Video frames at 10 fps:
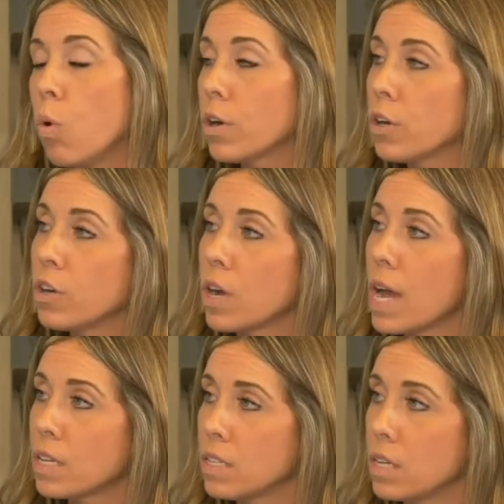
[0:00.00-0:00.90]
what are your
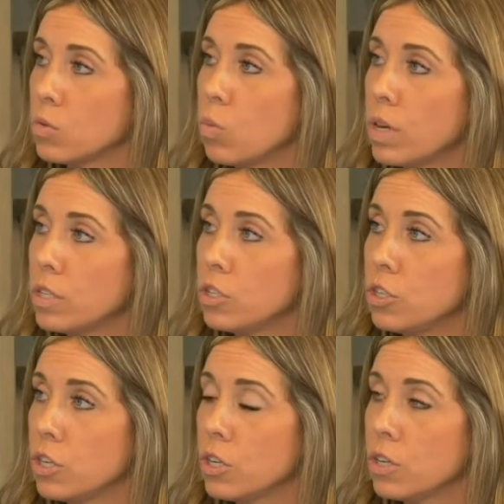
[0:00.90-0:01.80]
assets? What does
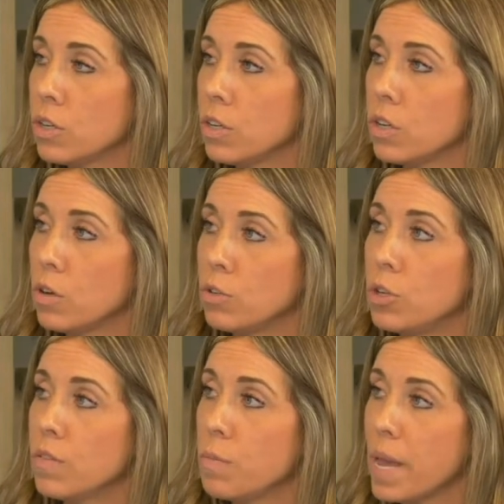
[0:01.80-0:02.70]
your, you know, do
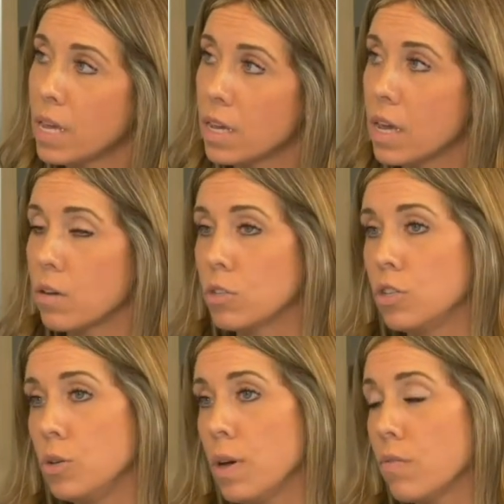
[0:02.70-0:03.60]
you have bank accounts?
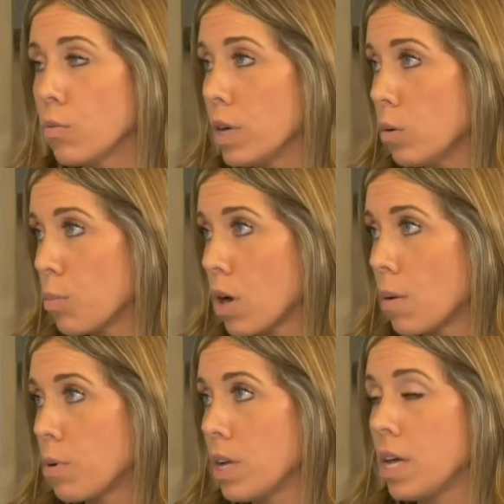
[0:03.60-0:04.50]
Do you have real
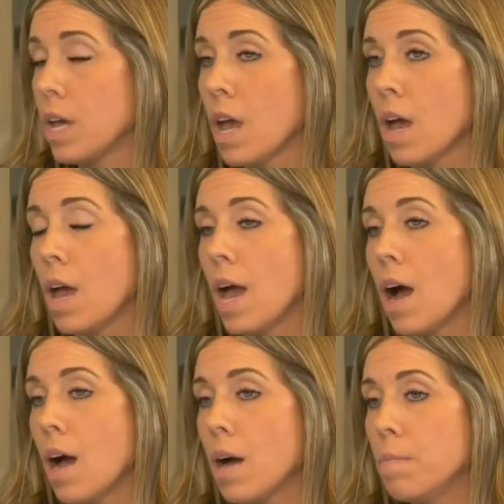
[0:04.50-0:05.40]
property? Mm
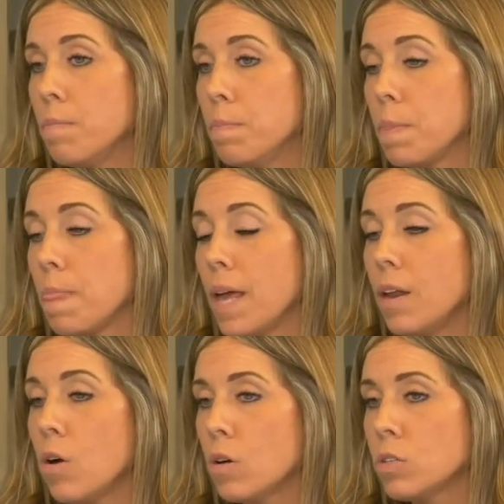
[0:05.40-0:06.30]
-hmm. um,
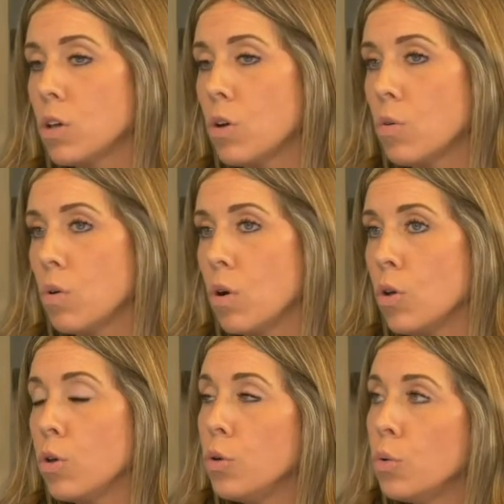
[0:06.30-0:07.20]
and also,
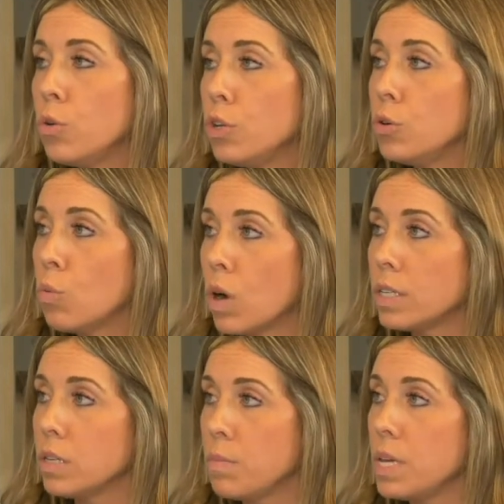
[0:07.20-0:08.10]
who do you
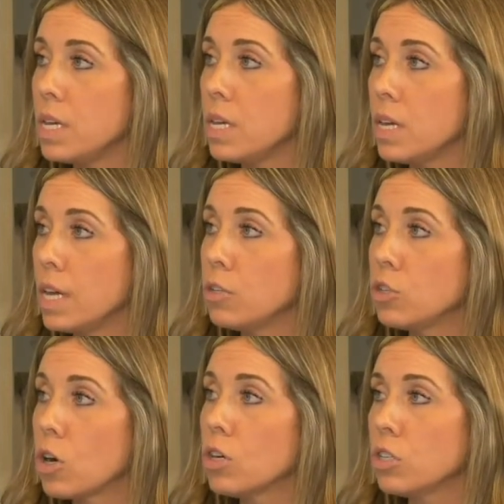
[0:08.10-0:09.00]
want to be in
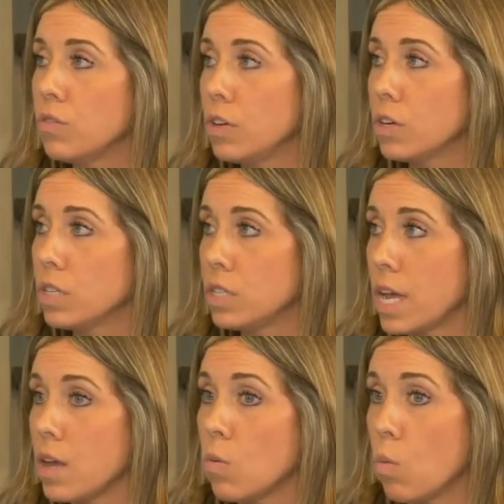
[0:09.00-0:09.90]
charge mm -hmm. of mm-hmm. your
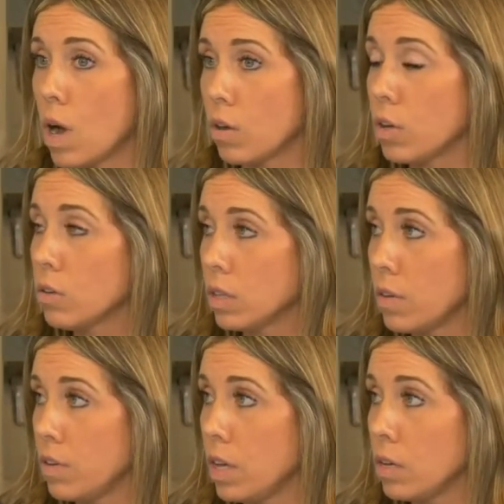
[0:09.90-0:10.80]
estate while you're
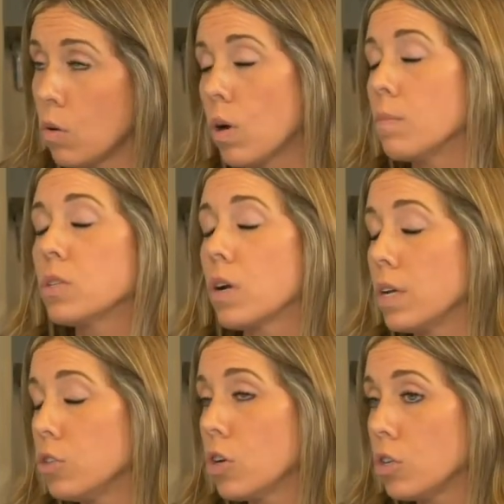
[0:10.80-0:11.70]
living, mm-hmm. or I'm
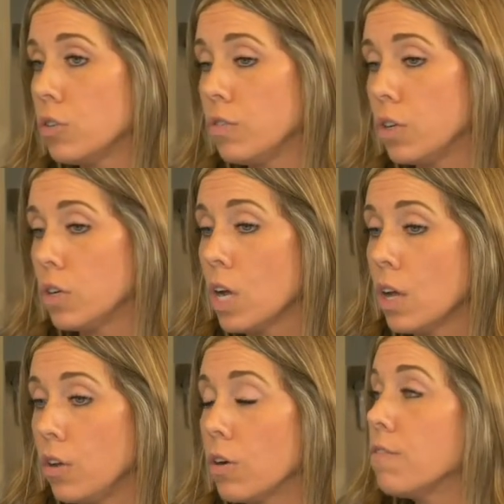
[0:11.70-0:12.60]
sorry, in charge of your,
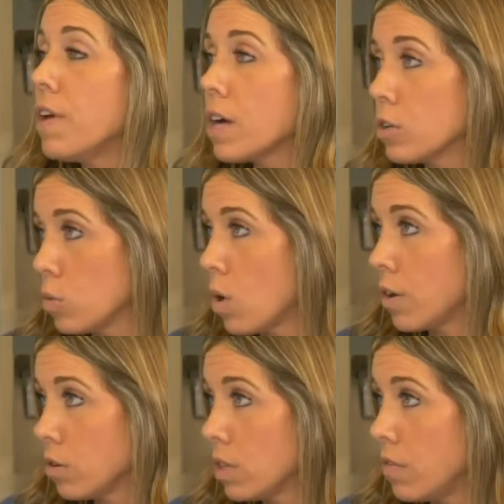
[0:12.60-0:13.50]
your affairs
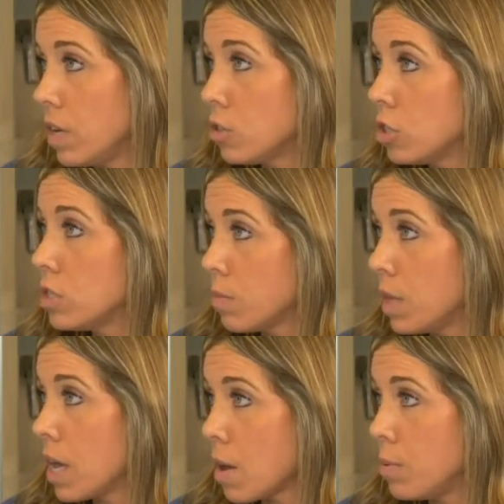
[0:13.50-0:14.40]
while you're living, should mm-hmm.
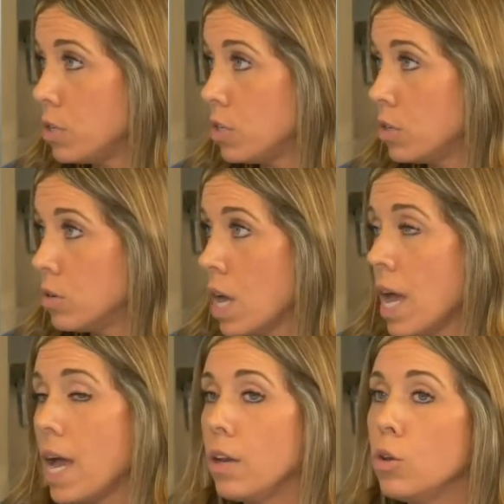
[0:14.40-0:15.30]
something happen to you?
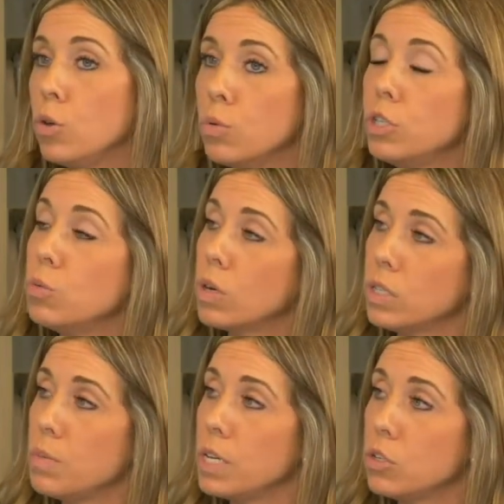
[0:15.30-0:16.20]
And who would you
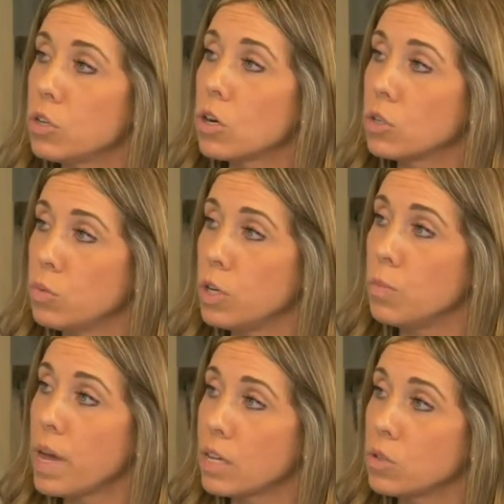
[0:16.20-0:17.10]
want to be in charge when
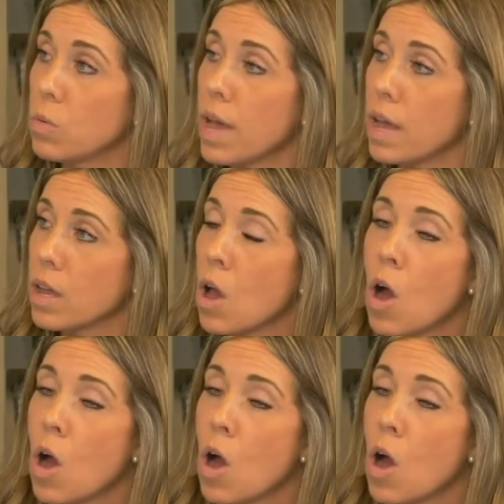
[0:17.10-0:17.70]
you pass okay. away?